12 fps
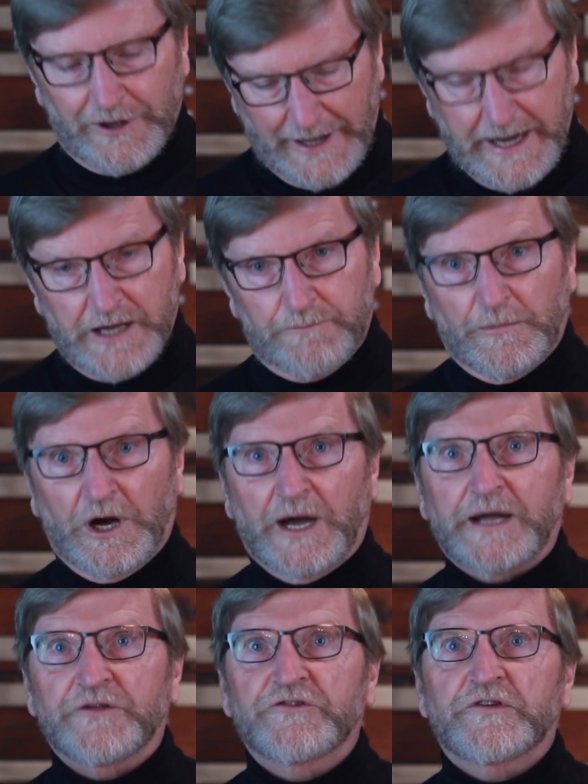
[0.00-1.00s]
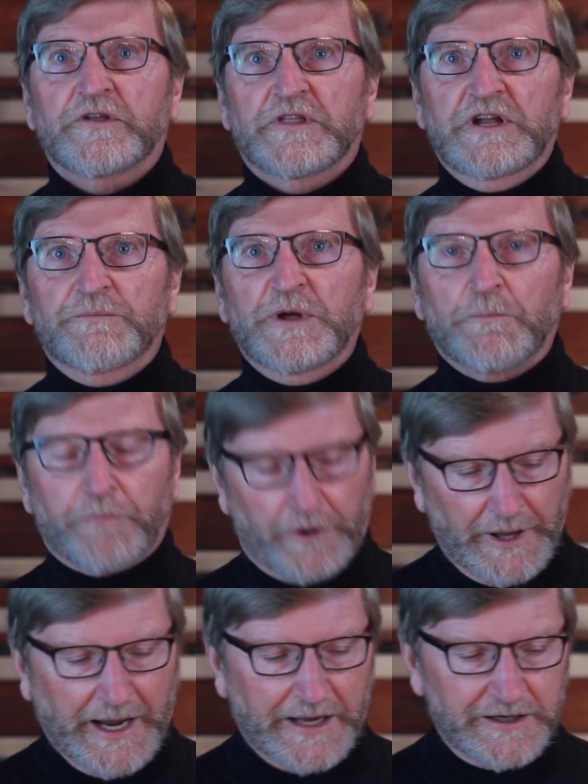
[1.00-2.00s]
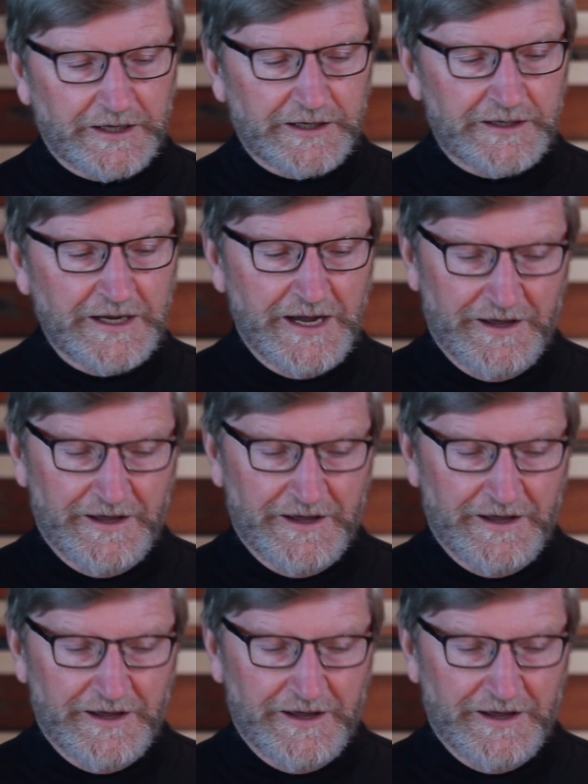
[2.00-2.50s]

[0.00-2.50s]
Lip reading: landmines that have been planted